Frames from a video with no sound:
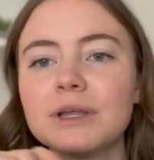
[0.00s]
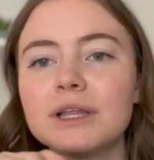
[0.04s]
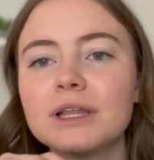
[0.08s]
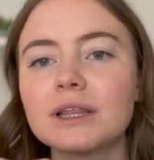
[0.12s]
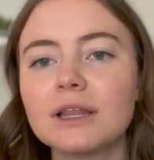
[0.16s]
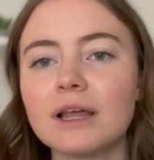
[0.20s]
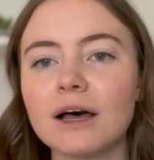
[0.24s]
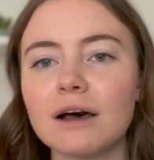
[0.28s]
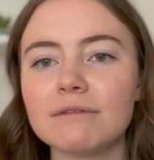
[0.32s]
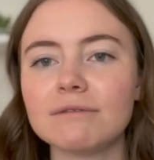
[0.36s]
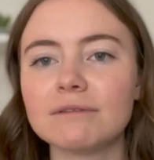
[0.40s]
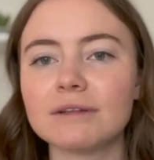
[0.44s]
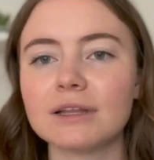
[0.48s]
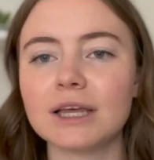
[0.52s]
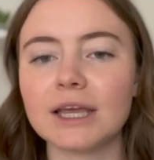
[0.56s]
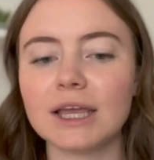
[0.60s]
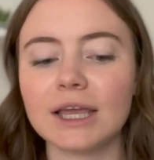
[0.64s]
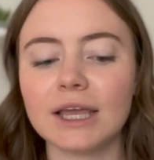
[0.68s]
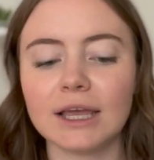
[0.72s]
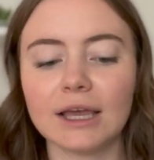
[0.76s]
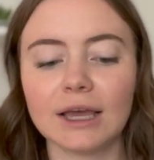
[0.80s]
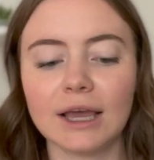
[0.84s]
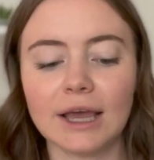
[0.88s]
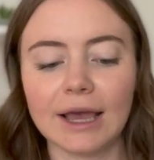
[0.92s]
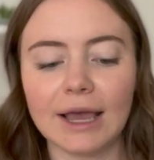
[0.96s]

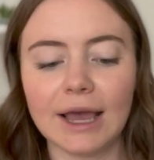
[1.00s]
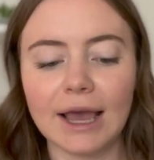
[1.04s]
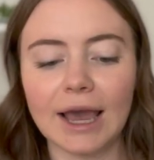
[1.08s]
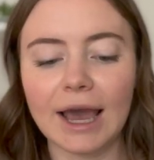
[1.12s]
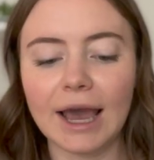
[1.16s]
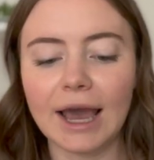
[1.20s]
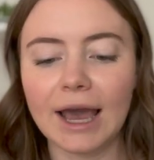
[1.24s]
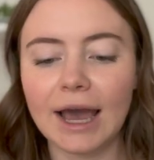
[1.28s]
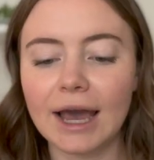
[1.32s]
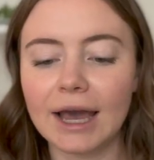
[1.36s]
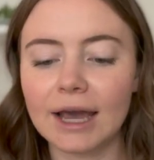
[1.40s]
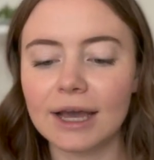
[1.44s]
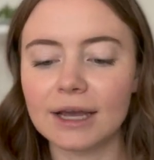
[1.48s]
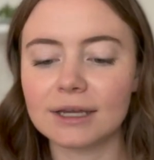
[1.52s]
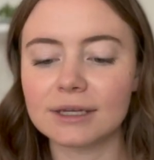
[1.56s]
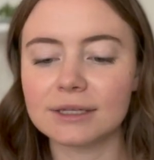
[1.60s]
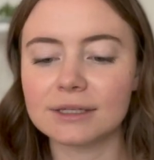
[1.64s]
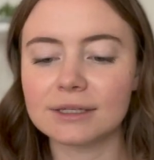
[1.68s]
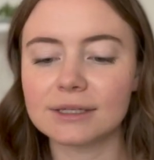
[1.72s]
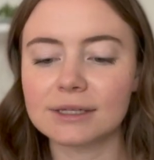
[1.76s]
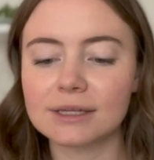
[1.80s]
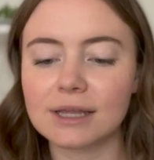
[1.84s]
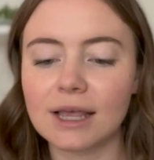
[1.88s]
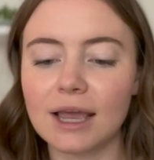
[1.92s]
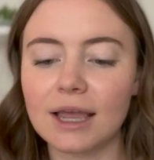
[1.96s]
lovely
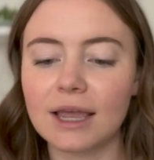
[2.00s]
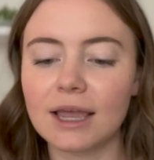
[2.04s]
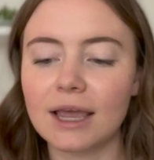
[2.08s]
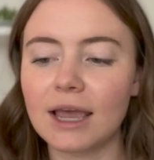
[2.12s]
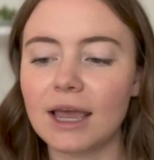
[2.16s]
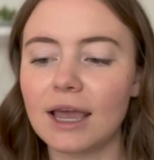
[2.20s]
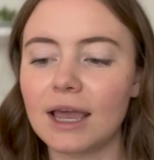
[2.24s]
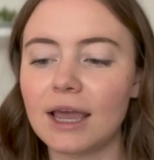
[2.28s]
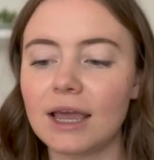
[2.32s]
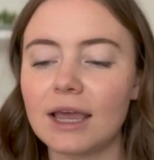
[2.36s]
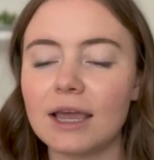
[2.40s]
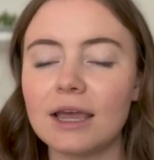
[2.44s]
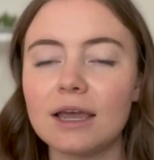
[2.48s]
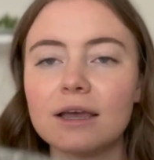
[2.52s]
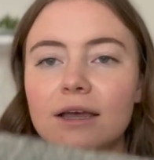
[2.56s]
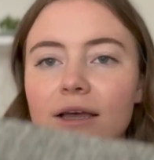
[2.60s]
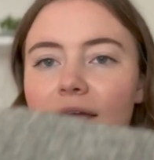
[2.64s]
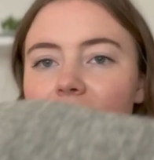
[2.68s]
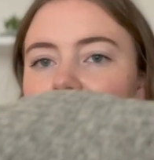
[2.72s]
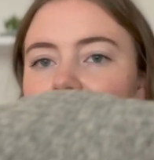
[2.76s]
as like a